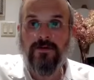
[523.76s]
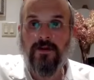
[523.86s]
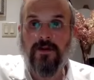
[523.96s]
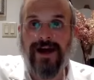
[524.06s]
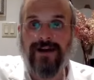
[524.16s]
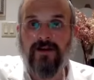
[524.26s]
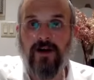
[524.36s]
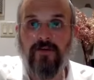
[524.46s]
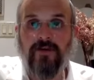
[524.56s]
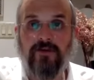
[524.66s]
that
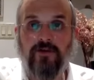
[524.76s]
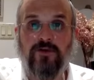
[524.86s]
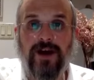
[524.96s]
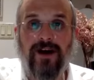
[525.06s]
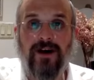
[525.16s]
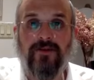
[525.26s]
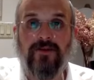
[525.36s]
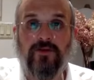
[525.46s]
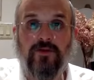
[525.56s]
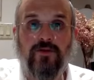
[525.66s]
of the two of the
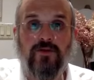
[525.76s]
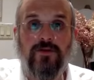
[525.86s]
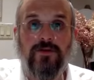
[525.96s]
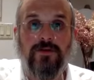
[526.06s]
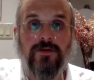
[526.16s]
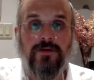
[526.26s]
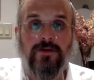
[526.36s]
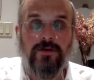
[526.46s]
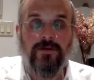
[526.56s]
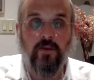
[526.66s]
two
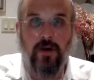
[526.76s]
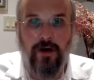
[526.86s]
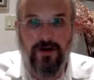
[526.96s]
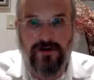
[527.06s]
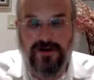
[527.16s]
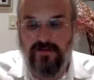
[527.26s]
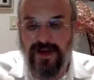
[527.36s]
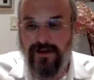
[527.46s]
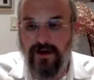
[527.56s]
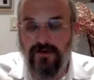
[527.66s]
walls
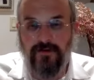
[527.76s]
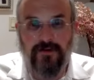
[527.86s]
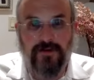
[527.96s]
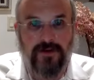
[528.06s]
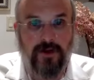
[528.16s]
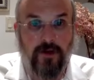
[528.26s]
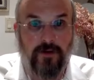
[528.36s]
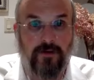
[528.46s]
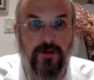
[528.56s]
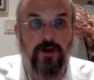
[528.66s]
made of
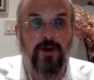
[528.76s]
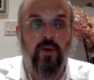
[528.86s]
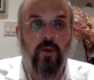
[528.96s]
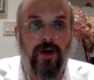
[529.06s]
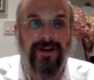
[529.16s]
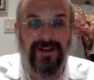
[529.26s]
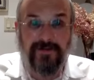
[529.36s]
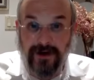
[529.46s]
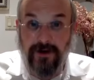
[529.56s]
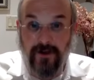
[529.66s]
stone, one is
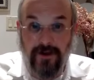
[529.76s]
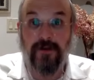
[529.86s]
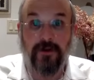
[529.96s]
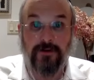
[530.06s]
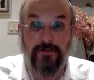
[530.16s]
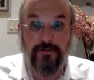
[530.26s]
bigger than the other,